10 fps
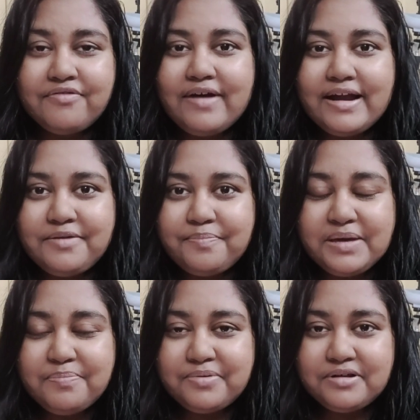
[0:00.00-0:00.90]

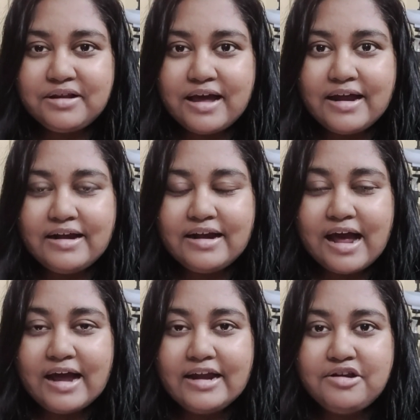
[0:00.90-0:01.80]
invite people
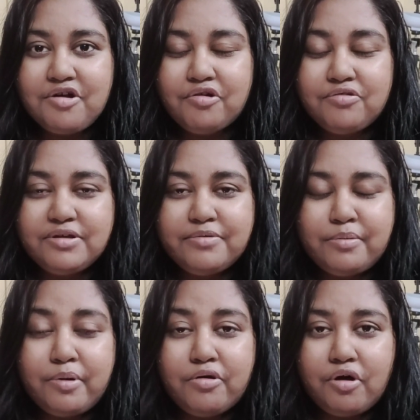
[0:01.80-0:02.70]
and I talk to
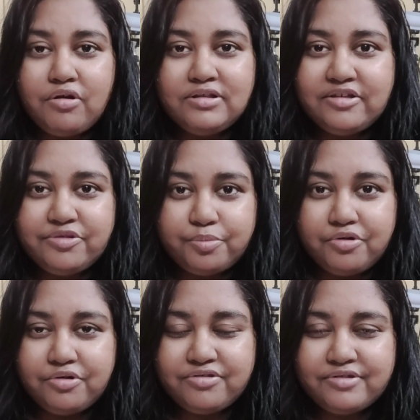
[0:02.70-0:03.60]
them about all
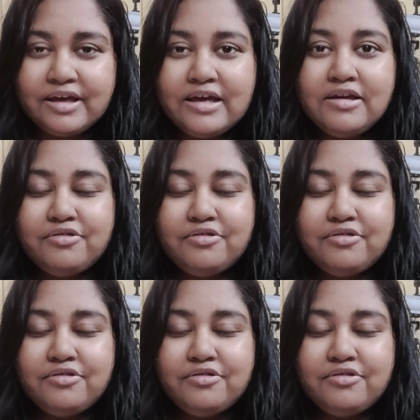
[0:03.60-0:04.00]
things books.